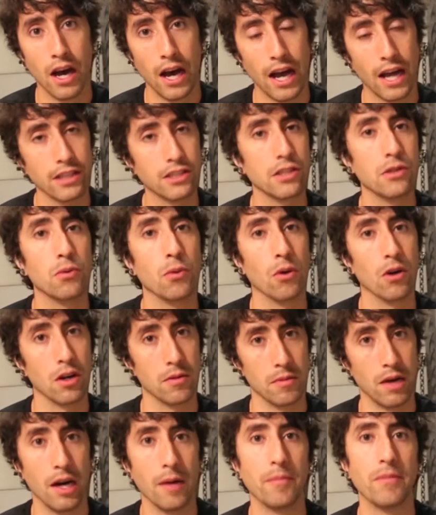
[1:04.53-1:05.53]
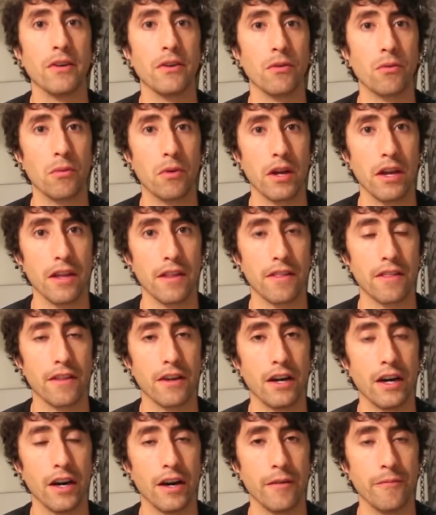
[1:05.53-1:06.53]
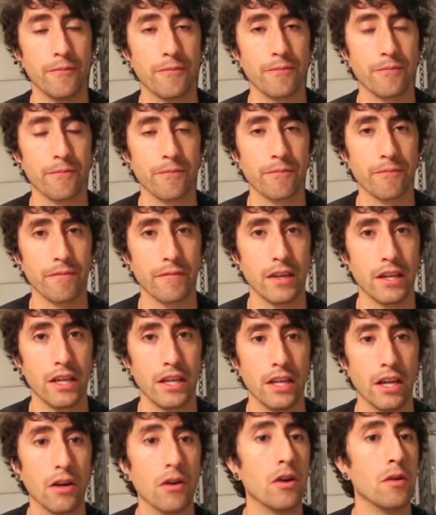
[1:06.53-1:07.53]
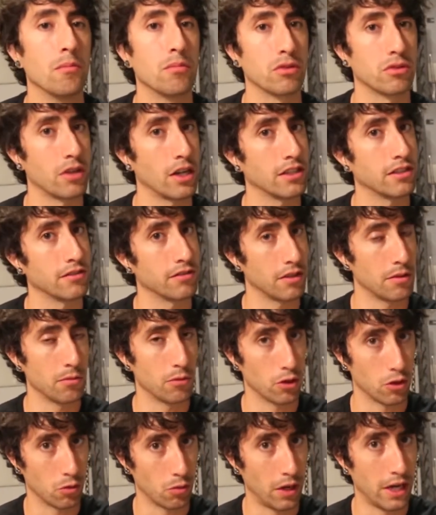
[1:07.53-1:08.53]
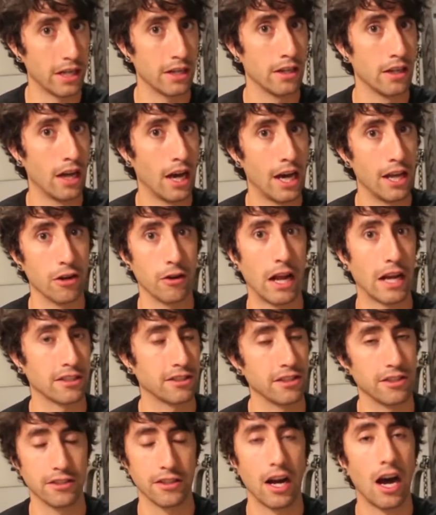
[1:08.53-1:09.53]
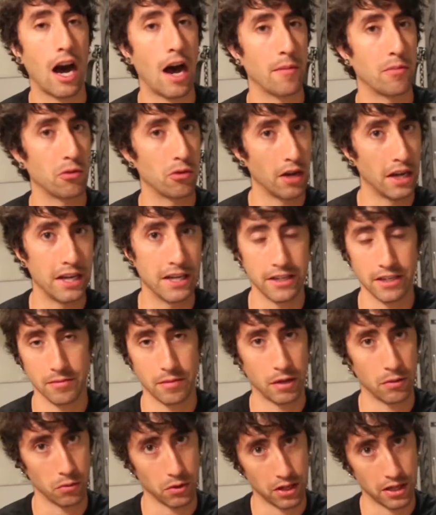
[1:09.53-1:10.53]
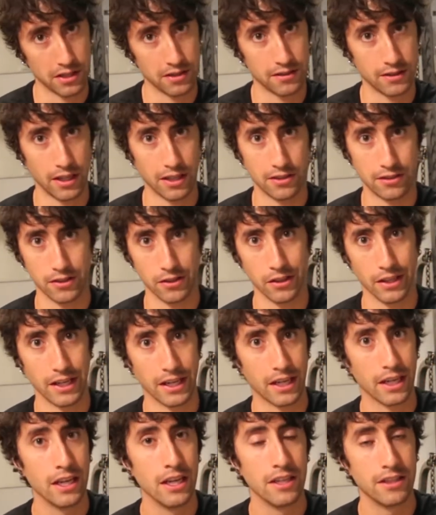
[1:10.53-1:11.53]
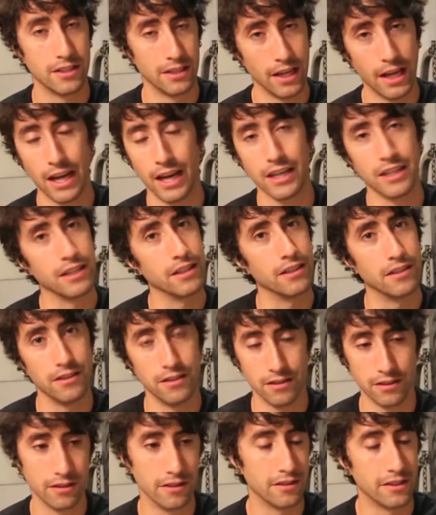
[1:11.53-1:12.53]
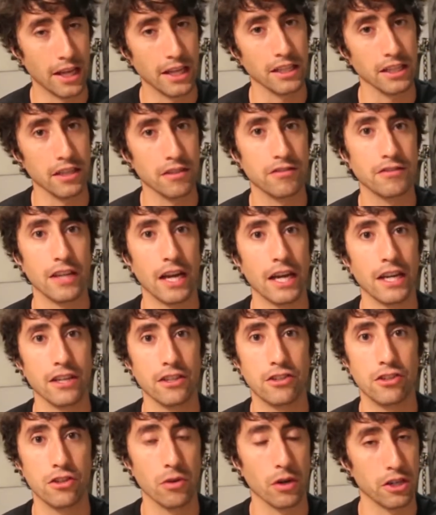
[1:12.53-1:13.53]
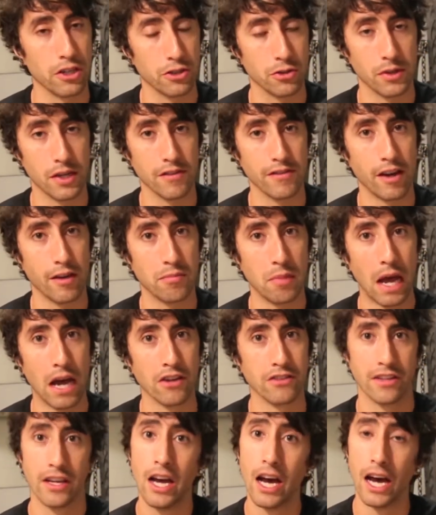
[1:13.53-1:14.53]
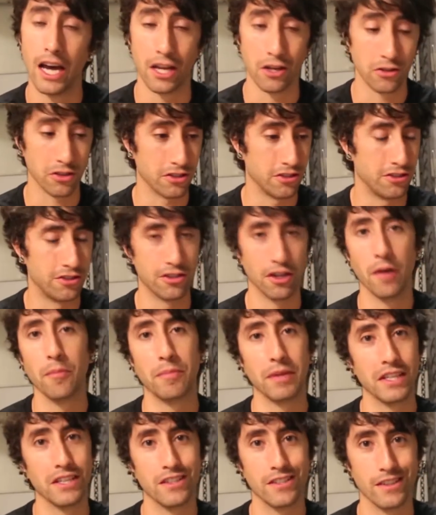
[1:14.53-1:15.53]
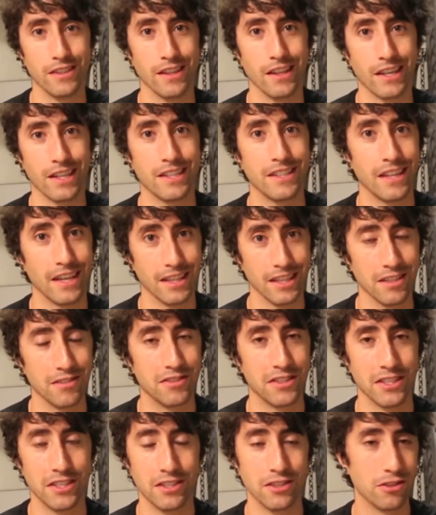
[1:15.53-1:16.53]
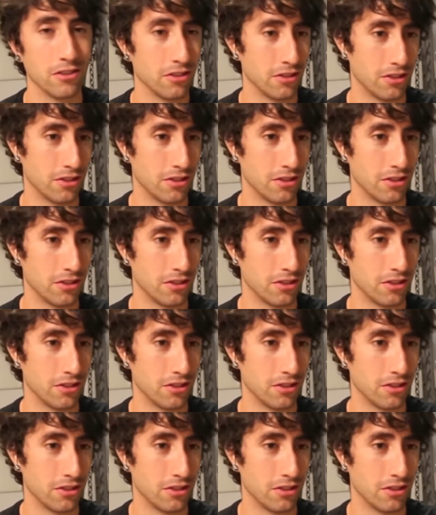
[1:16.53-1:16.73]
I actually warm up with progressively more weight. I don't actually just hop right into my working set. So like today I did deadlift at 225 pounds. I don't just jump into like deadlifting